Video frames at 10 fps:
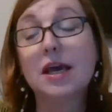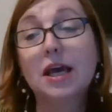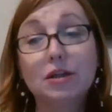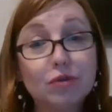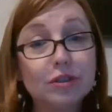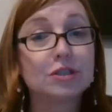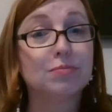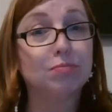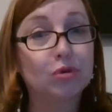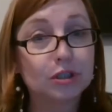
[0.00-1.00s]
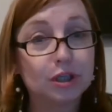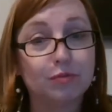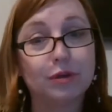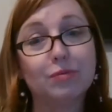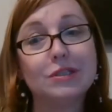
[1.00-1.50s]
And what is
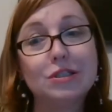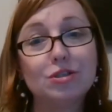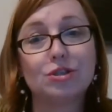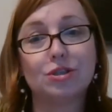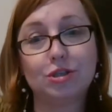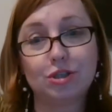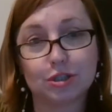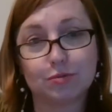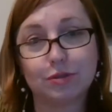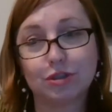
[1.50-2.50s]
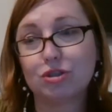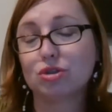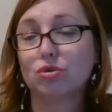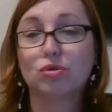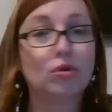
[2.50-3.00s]
important, when we teach teachers, we
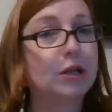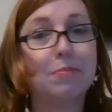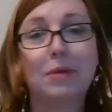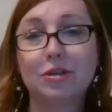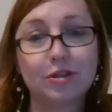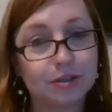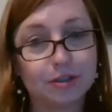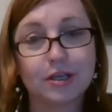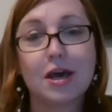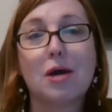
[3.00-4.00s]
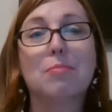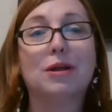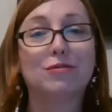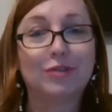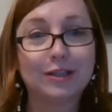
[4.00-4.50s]
teach not only methods,
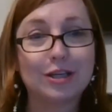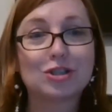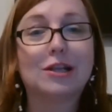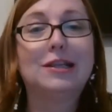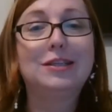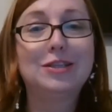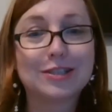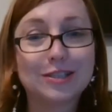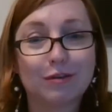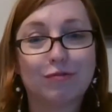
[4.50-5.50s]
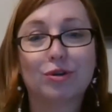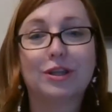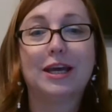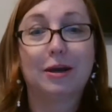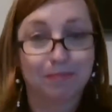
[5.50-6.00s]
but financial literacy for
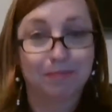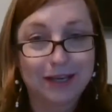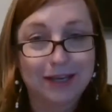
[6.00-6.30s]
them.